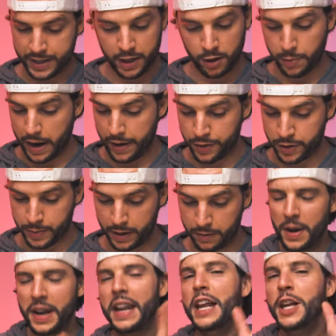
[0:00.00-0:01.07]
still bothers me.
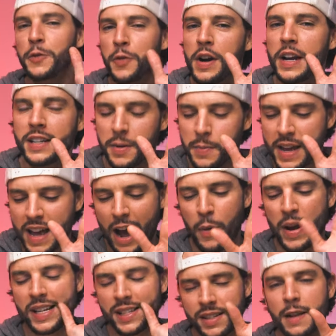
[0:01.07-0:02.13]
But it is funny to me
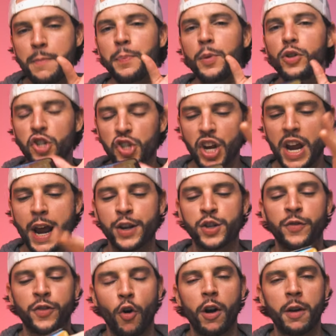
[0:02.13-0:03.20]
how a simple
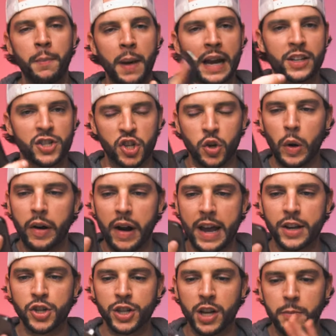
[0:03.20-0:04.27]
change of going back to square
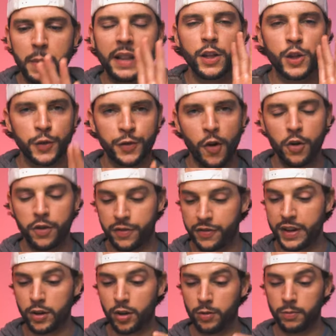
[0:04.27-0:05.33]
edges could make this phone
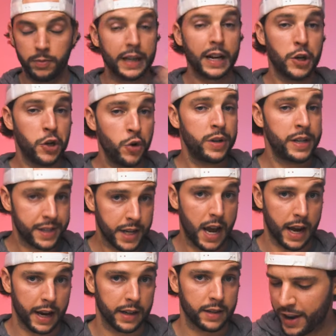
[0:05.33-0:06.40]
feel like a new
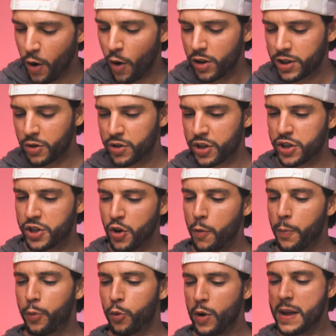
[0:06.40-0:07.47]
design and also just
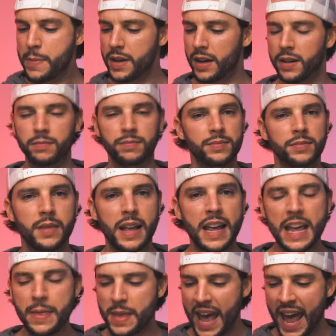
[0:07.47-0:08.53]
so premium
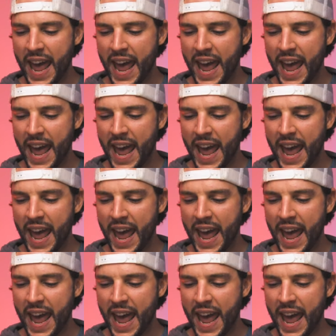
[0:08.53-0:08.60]
in the